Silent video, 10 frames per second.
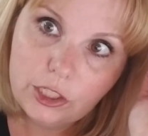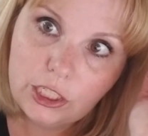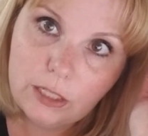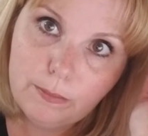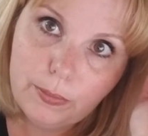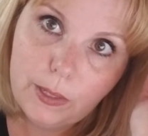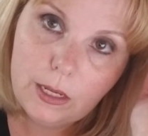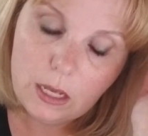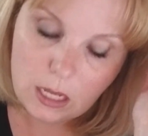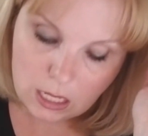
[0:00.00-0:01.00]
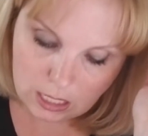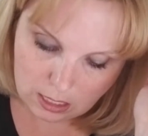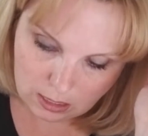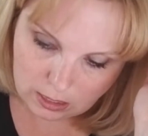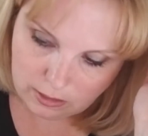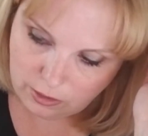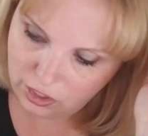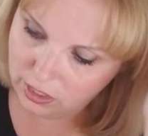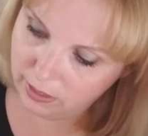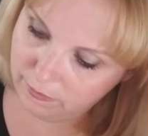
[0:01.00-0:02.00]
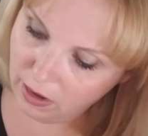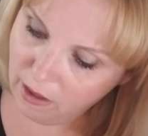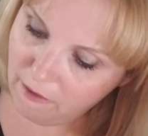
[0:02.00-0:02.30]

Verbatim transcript: cheap. Considering you get